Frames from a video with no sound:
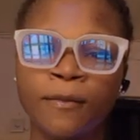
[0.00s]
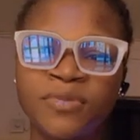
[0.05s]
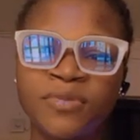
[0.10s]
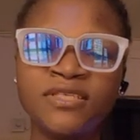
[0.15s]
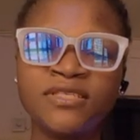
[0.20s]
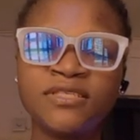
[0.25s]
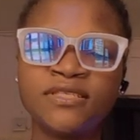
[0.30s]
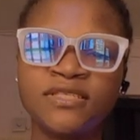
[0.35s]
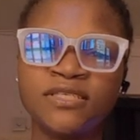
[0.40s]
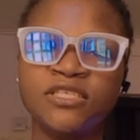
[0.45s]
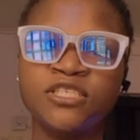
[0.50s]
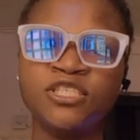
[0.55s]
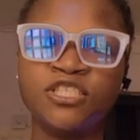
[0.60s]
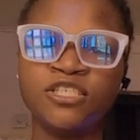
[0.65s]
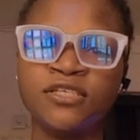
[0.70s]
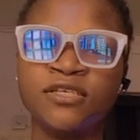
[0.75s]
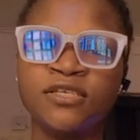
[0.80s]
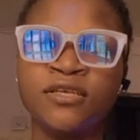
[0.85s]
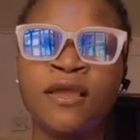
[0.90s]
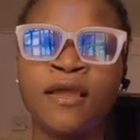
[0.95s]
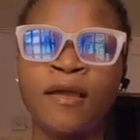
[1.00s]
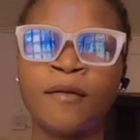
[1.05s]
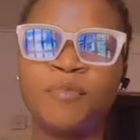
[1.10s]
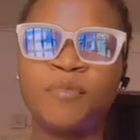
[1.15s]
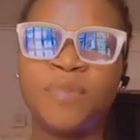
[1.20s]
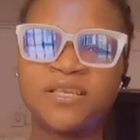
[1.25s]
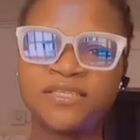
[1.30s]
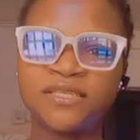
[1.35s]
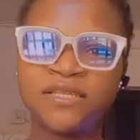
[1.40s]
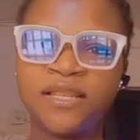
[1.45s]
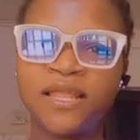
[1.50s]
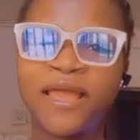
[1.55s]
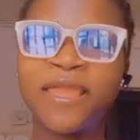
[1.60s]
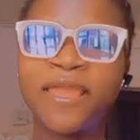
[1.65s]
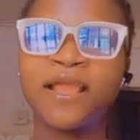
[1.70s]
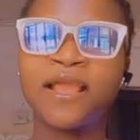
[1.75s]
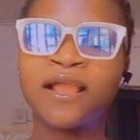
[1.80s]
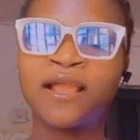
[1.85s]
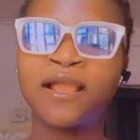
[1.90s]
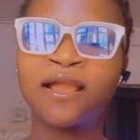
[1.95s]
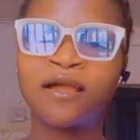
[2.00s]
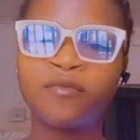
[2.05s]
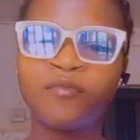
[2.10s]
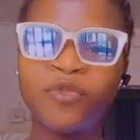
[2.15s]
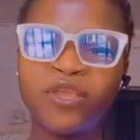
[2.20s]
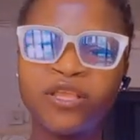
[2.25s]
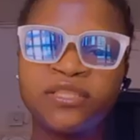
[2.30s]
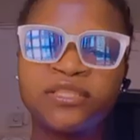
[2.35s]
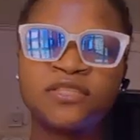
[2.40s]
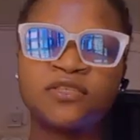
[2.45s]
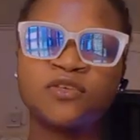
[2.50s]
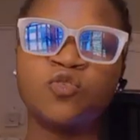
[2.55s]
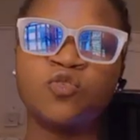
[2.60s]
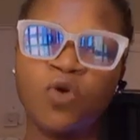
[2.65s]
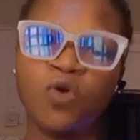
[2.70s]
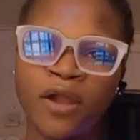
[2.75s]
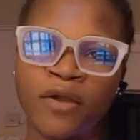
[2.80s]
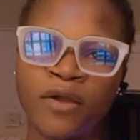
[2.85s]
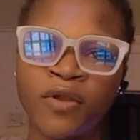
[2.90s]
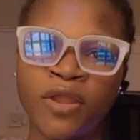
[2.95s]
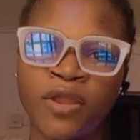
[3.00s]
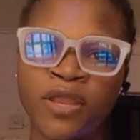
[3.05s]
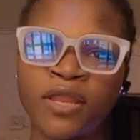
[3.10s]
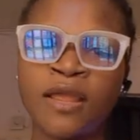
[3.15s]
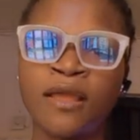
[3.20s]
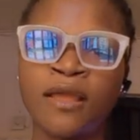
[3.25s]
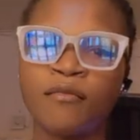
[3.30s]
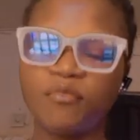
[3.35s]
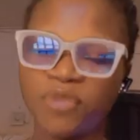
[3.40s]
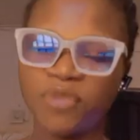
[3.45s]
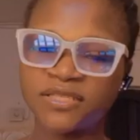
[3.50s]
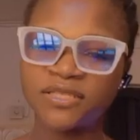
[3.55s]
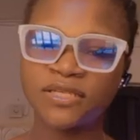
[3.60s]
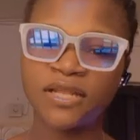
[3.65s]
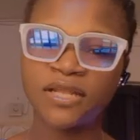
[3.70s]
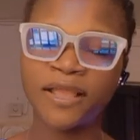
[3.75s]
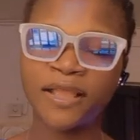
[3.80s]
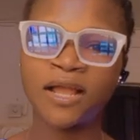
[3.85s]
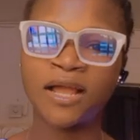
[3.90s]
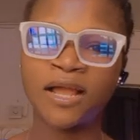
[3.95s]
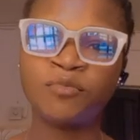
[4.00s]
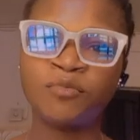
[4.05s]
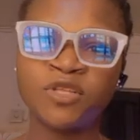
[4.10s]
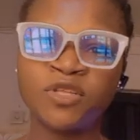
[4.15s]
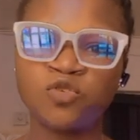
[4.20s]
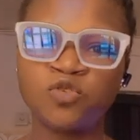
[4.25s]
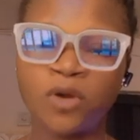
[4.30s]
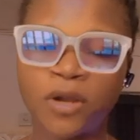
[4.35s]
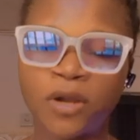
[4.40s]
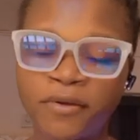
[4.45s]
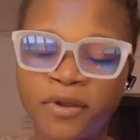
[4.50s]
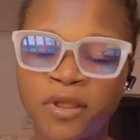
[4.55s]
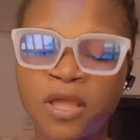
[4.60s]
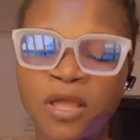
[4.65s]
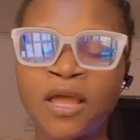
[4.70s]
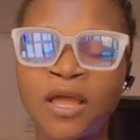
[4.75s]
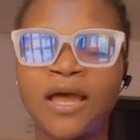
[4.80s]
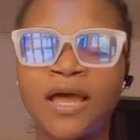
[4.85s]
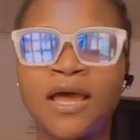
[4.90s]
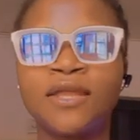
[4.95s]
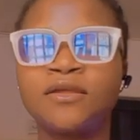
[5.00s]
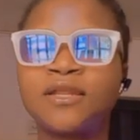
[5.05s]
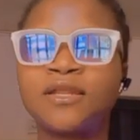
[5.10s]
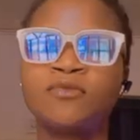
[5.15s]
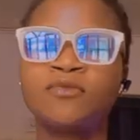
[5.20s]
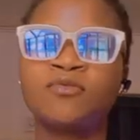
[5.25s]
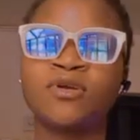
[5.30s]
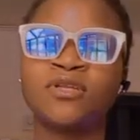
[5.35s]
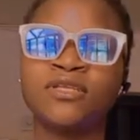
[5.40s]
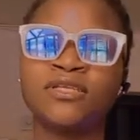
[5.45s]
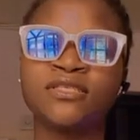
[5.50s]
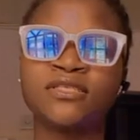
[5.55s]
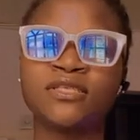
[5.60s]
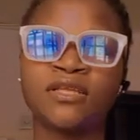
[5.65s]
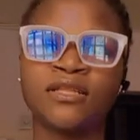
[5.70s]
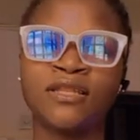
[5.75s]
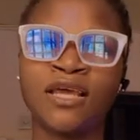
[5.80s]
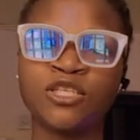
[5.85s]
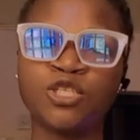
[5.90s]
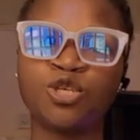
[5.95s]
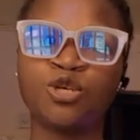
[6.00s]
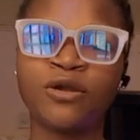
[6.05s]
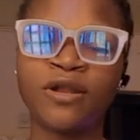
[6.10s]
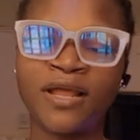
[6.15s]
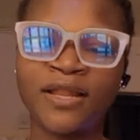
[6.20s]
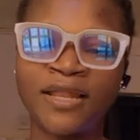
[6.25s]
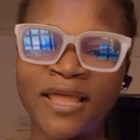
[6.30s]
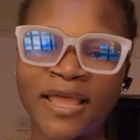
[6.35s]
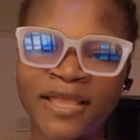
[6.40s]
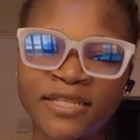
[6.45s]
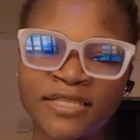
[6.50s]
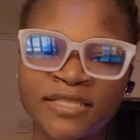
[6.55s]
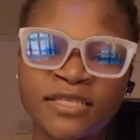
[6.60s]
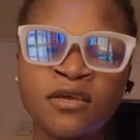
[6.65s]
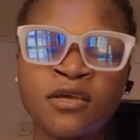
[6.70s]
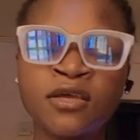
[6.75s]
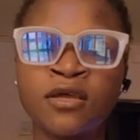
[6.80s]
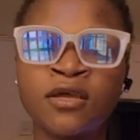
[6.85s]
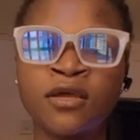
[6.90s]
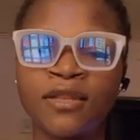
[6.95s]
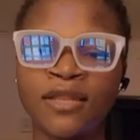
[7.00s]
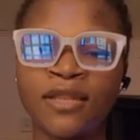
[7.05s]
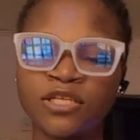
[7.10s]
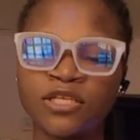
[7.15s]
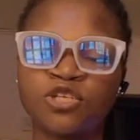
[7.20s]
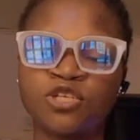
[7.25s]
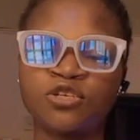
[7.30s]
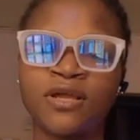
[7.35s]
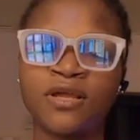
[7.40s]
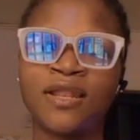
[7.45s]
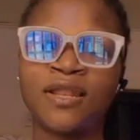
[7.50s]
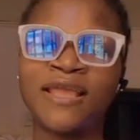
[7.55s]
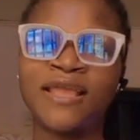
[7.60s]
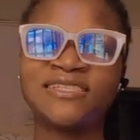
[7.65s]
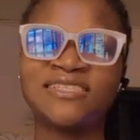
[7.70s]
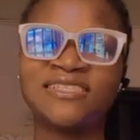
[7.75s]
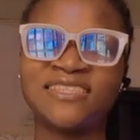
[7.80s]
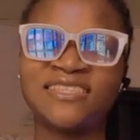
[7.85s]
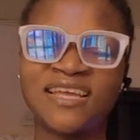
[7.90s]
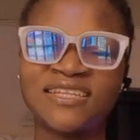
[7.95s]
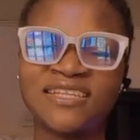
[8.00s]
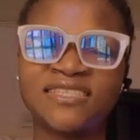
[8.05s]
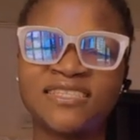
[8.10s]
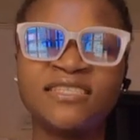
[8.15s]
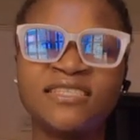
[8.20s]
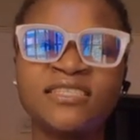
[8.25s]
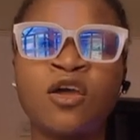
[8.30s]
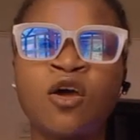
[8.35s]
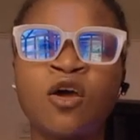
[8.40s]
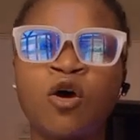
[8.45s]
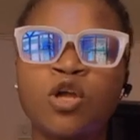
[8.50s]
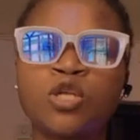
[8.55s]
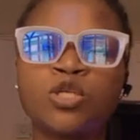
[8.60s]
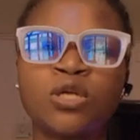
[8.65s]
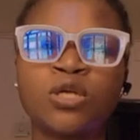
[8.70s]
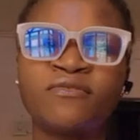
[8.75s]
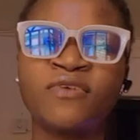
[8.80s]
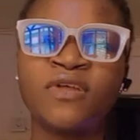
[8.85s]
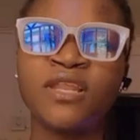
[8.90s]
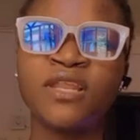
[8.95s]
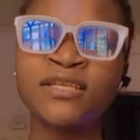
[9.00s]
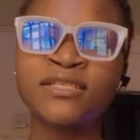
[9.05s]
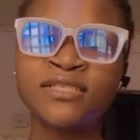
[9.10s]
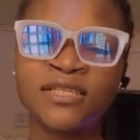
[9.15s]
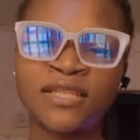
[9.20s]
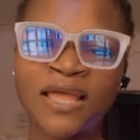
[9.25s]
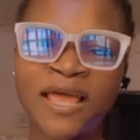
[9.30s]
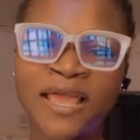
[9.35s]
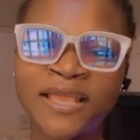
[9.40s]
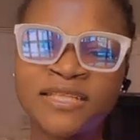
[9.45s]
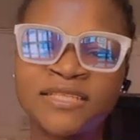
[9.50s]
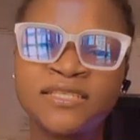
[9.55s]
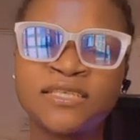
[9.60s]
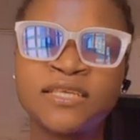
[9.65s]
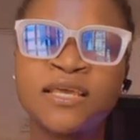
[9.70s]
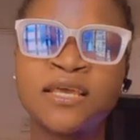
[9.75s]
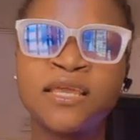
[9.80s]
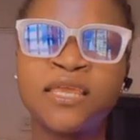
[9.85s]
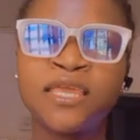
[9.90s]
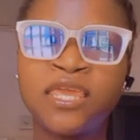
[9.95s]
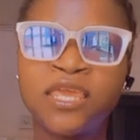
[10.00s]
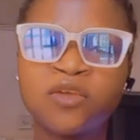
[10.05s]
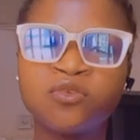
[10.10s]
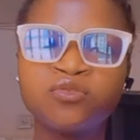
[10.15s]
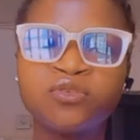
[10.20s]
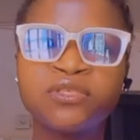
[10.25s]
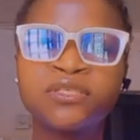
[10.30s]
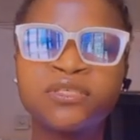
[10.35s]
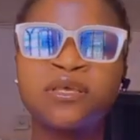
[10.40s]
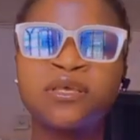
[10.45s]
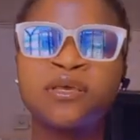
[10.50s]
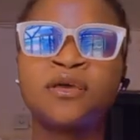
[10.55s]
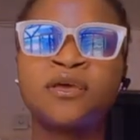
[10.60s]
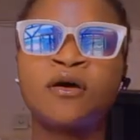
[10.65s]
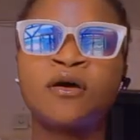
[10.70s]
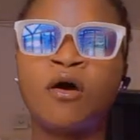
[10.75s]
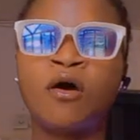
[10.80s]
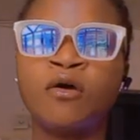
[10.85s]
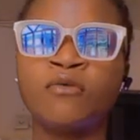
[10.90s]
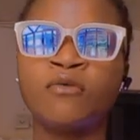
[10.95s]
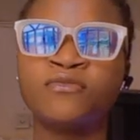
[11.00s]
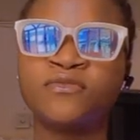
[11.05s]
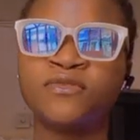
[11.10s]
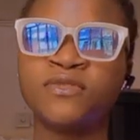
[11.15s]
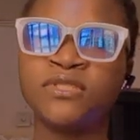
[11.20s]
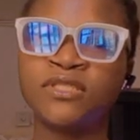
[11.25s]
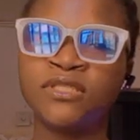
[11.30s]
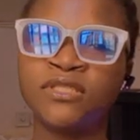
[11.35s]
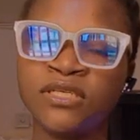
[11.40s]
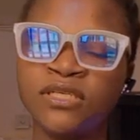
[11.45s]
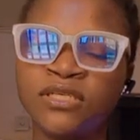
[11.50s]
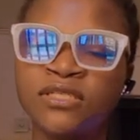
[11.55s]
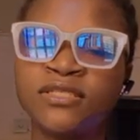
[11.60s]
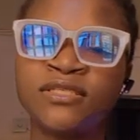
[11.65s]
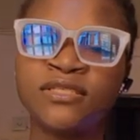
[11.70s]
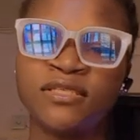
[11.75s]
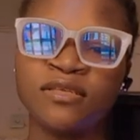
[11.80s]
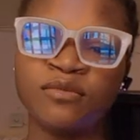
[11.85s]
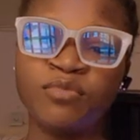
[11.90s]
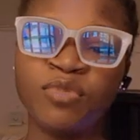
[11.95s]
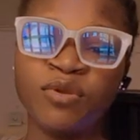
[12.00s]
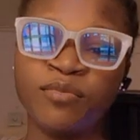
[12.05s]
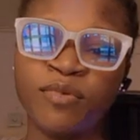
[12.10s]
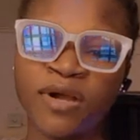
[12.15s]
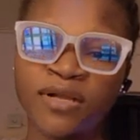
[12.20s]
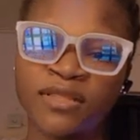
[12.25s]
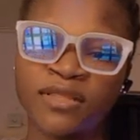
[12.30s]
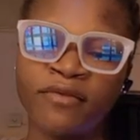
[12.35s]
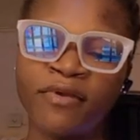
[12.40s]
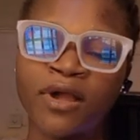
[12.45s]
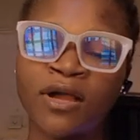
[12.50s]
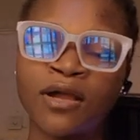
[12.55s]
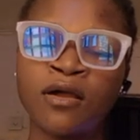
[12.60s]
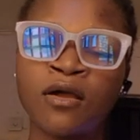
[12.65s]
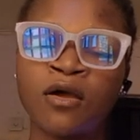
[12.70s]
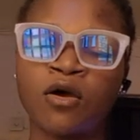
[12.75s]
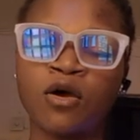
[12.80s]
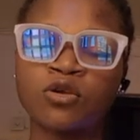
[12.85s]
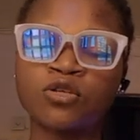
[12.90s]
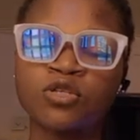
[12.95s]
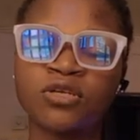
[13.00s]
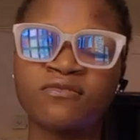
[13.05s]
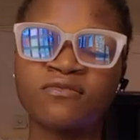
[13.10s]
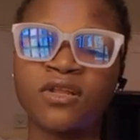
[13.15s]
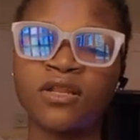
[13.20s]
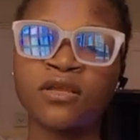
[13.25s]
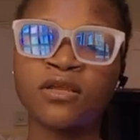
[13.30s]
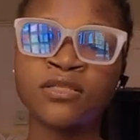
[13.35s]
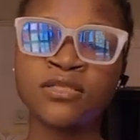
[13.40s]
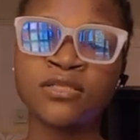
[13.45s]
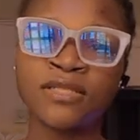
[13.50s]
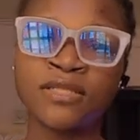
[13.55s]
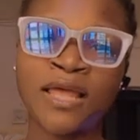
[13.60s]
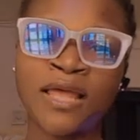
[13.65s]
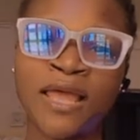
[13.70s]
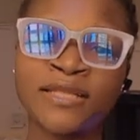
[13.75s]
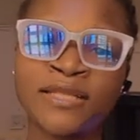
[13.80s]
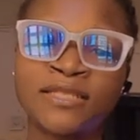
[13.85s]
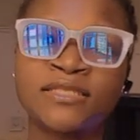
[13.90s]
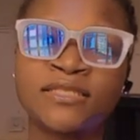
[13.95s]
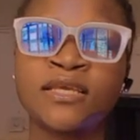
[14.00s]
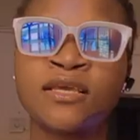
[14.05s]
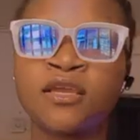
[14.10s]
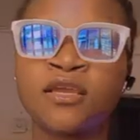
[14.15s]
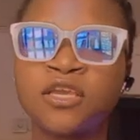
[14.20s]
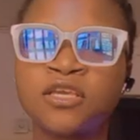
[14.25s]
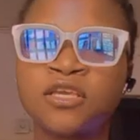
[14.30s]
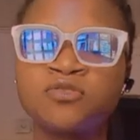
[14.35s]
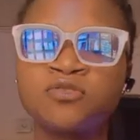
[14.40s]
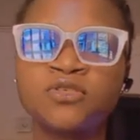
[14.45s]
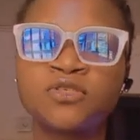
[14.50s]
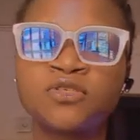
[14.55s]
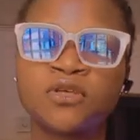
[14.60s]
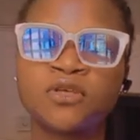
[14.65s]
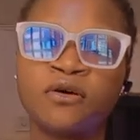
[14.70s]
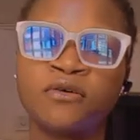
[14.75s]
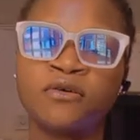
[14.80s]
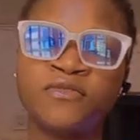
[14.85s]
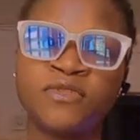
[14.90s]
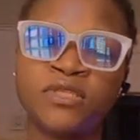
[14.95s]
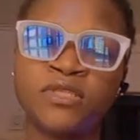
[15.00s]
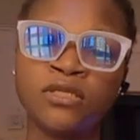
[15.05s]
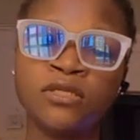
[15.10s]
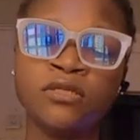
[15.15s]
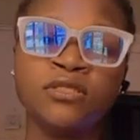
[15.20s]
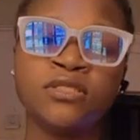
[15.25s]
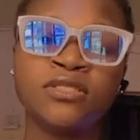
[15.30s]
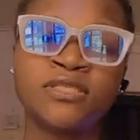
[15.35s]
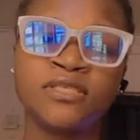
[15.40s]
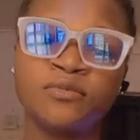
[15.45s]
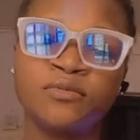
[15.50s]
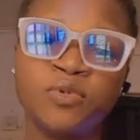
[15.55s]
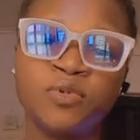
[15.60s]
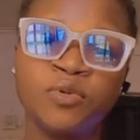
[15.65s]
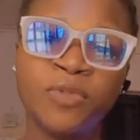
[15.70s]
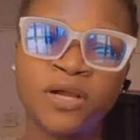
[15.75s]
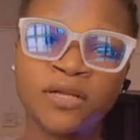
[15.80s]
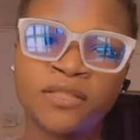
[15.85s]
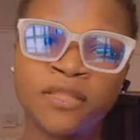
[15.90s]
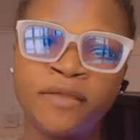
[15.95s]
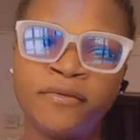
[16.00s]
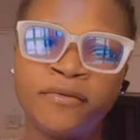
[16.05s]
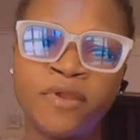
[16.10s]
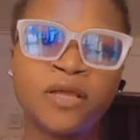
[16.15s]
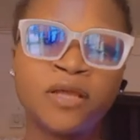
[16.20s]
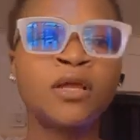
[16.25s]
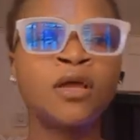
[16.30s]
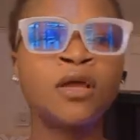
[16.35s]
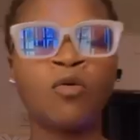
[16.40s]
BCG, Bacilli Calmette Guarin. Bacilli Calmette Guarin. Another one is natural light. Natural light, that is ultraviolet light kills of the TB bacteria. Ultraviolet light kills of the TB bacteria.